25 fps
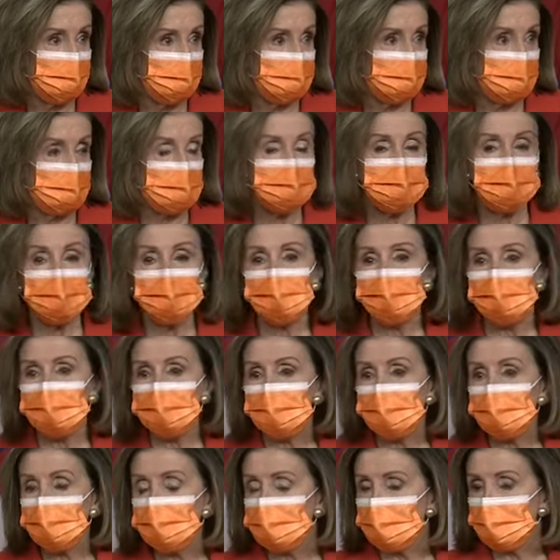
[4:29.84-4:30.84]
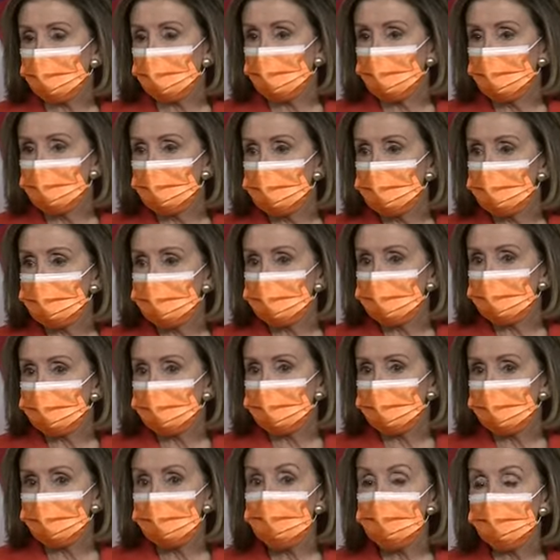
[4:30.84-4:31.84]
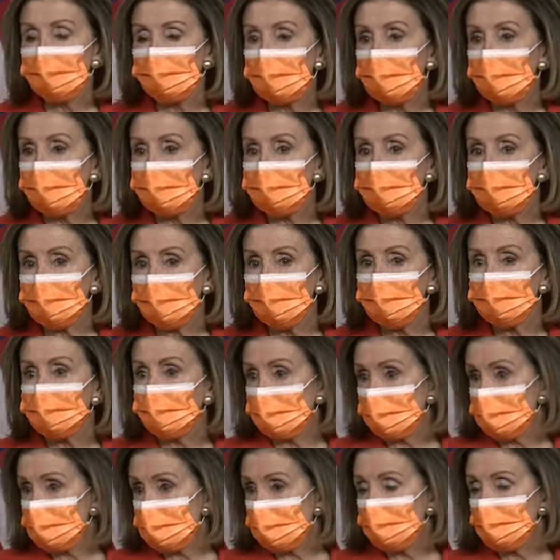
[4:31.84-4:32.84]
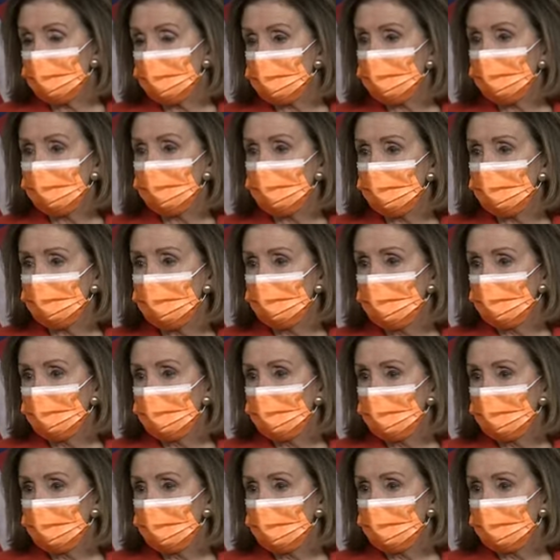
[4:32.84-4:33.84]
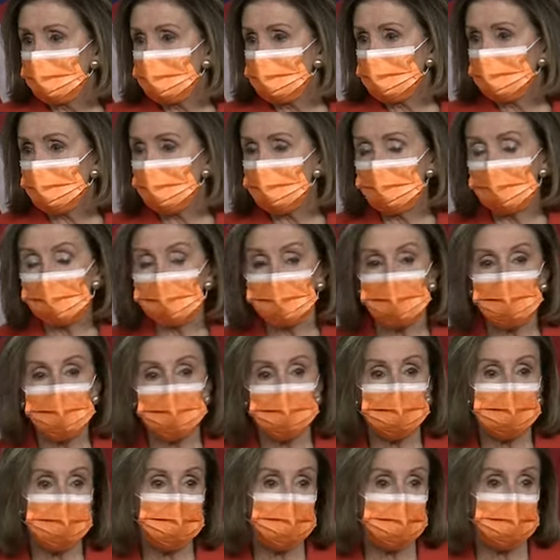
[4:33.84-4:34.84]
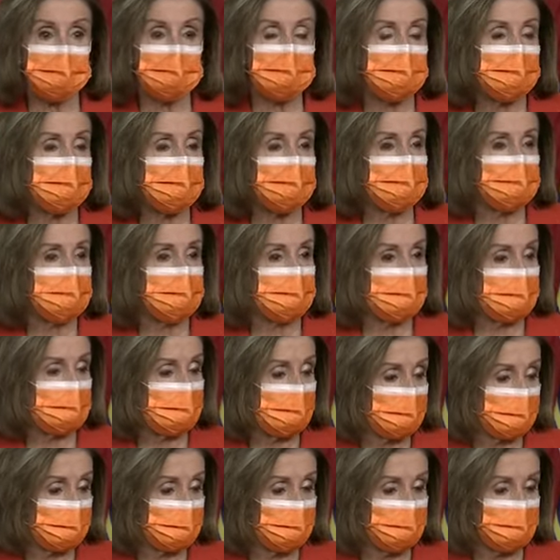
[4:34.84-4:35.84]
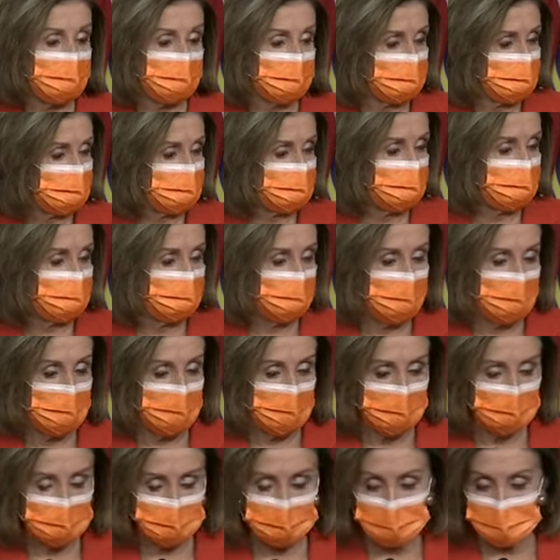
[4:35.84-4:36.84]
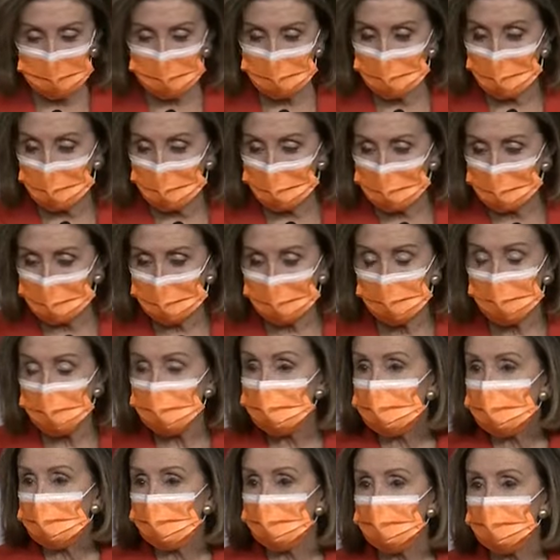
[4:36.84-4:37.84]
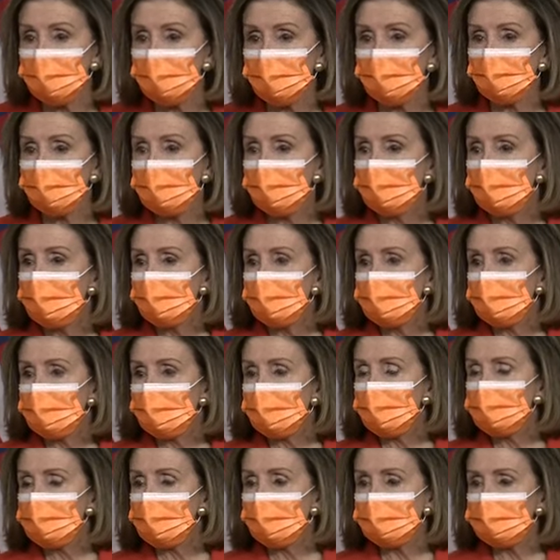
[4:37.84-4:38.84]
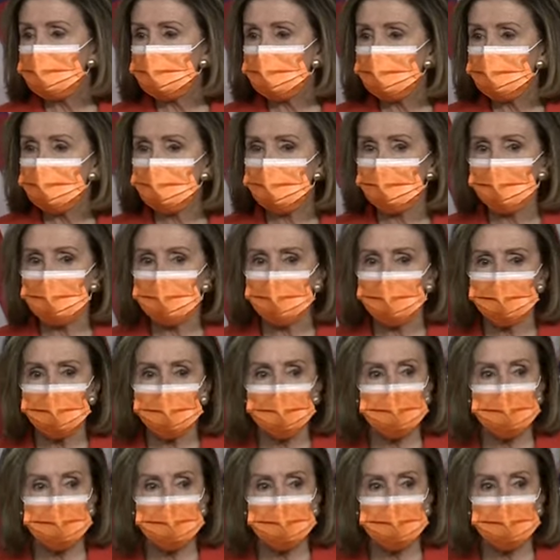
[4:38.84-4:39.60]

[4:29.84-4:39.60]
So I see this issue through the eyes of our children. I tell my colleagues the stories when I go to like a child care center in my district